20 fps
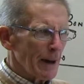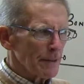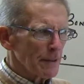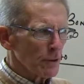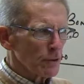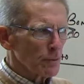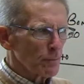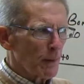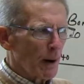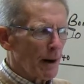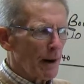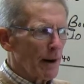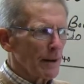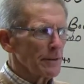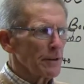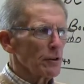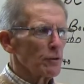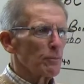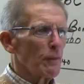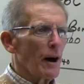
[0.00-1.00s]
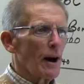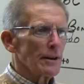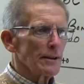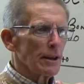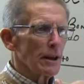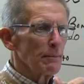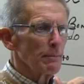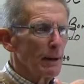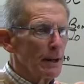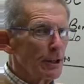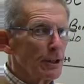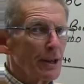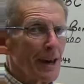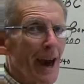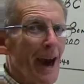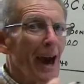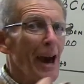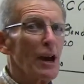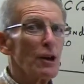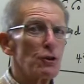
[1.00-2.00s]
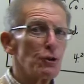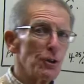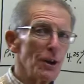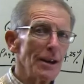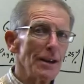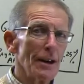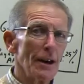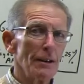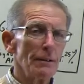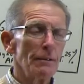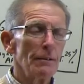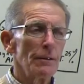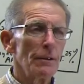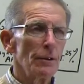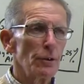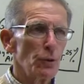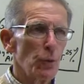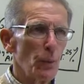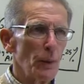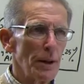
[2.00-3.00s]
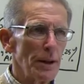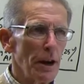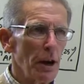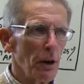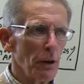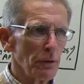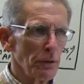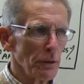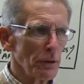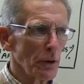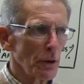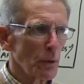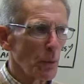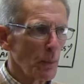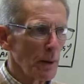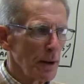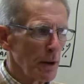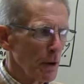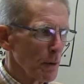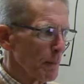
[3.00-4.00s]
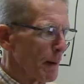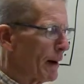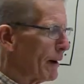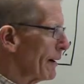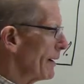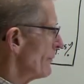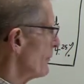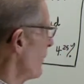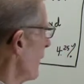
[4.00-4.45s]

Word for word: this bond, this bond can be cashed in 20 years. It's a 20 year bond.